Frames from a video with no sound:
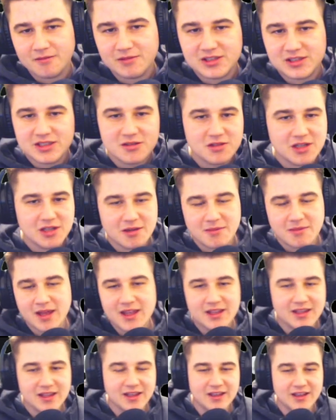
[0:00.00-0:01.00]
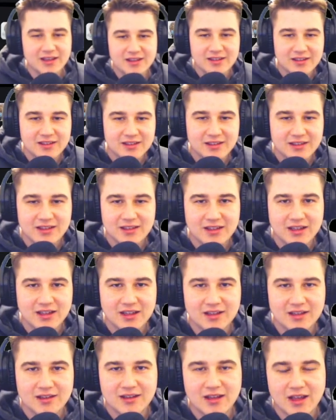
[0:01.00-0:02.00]
still going to make it,
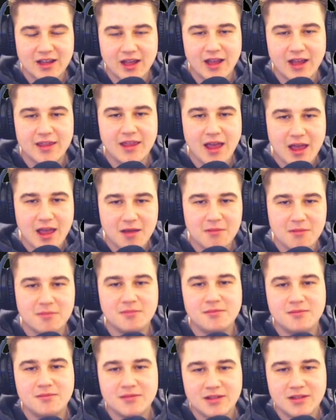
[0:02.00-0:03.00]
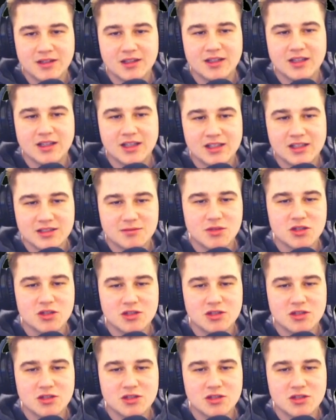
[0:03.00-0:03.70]
and the M is the most